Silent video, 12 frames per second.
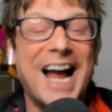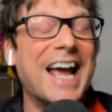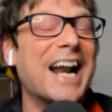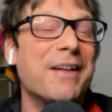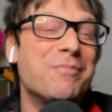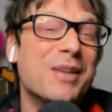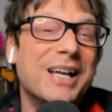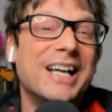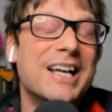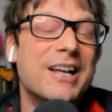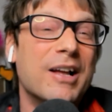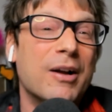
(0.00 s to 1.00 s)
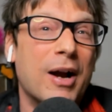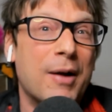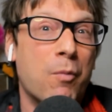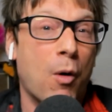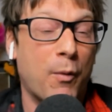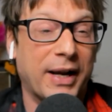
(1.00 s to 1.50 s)
And
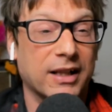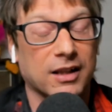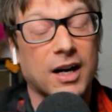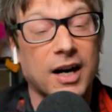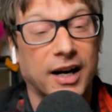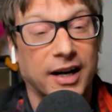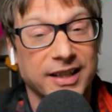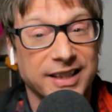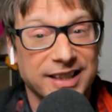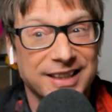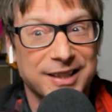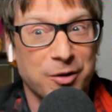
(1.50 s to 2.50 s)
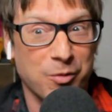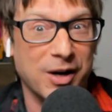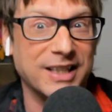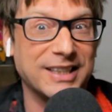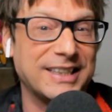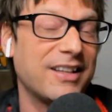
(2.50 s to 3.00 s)
and what we learned
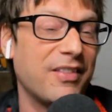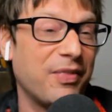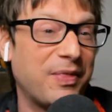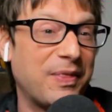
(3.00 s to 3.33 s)
was